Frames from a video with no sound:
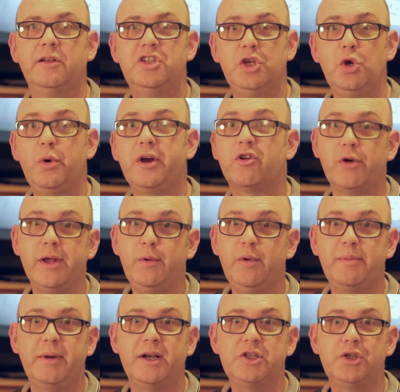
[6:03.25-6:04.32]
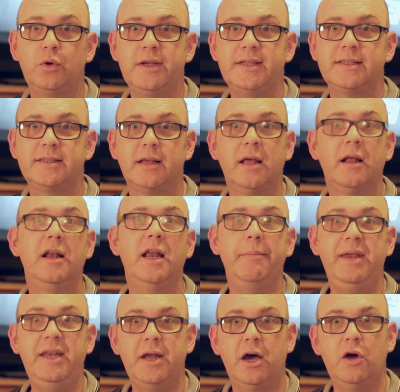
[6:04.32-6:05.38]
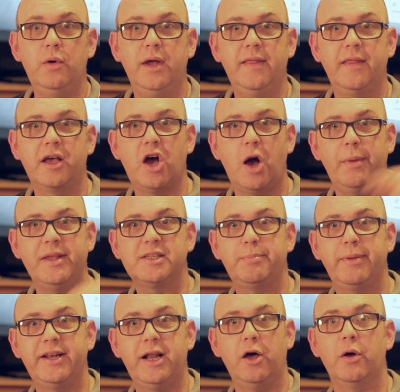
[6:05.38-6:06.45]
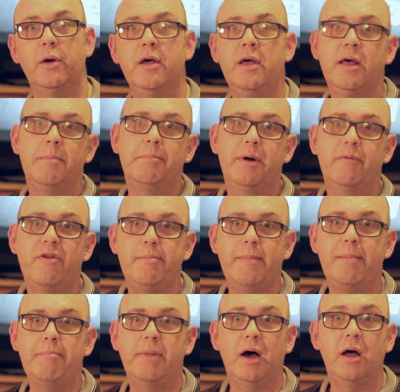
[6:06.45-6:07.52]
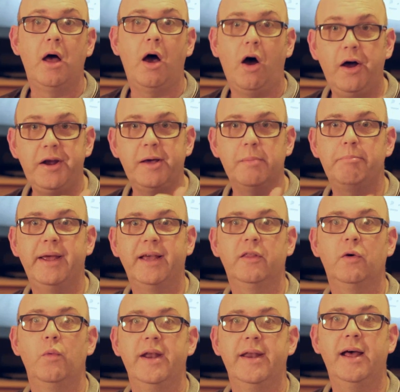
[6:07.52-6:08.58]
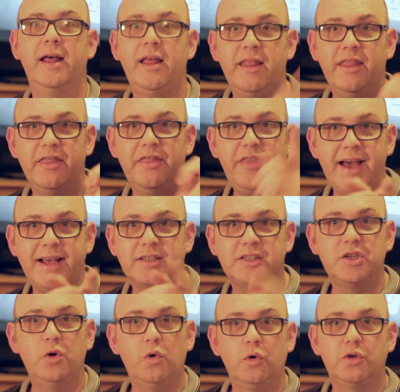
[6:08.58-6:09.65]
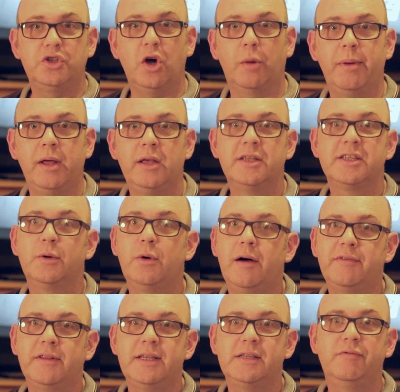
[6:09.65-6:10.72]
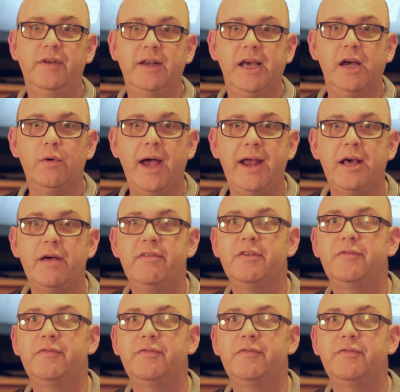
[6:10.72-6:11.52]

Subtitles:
Do you agree with my choice? Let me know in the comments below. But remember, I don't pick the winner, that's your job. So after this video, head over to